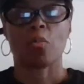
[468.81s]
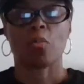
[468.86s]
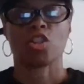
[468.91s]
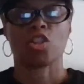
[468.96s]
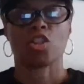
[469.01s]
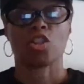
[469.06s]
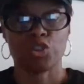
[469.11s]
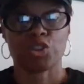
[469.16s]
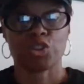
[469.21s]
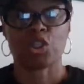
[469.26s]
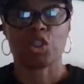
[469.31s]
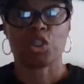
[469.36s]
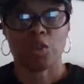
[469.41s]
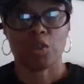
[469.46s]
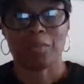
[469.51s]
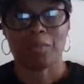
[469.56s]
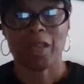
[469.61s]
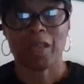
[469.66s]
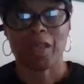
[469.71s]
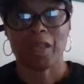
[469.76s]
but you showed
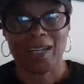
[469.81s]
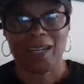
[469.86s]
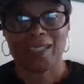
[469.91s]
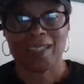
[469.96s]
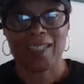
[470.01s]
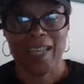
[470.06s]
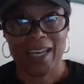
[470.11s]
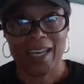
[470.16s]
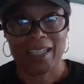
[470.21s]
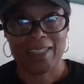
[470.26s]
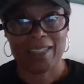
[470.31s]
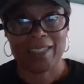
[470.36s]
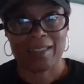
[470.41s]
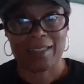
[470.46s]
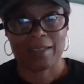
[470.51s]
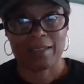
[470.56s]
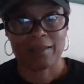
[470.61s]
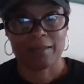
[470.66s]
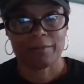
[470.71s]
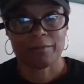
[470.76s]
up like a yes.
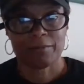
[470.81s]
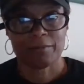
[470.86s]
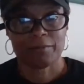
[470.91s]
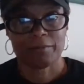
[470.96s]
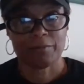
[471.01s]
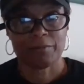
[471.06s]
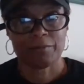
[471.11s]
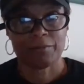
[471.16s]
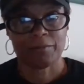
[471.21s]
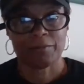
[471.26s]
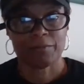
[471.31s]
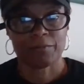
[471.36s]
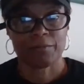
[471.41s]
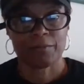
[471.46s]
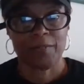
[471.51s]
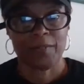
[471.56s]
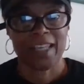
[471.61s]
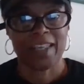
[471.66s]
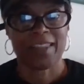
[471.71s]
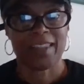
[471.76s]

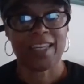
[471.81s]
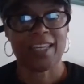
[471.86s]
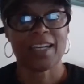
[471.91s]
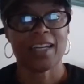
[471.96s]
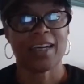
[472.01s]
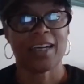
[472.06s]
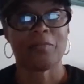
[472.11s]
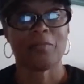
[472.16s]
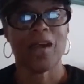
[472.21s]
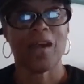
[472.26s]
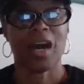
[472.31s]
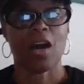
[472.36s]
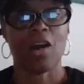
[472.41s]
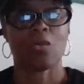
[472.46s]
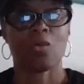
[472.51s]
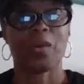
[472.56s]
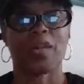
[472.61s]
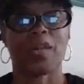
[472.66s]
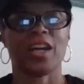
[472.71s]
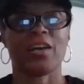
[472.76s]
Think
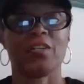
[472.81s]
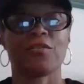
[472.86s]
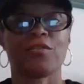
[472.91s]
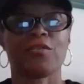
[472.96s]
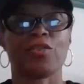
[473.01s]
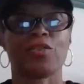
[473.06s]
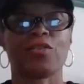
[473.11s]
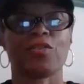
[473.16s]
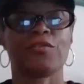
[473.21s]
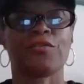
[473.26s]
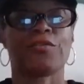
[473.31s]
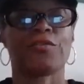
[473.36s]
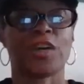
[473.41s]
about whenever was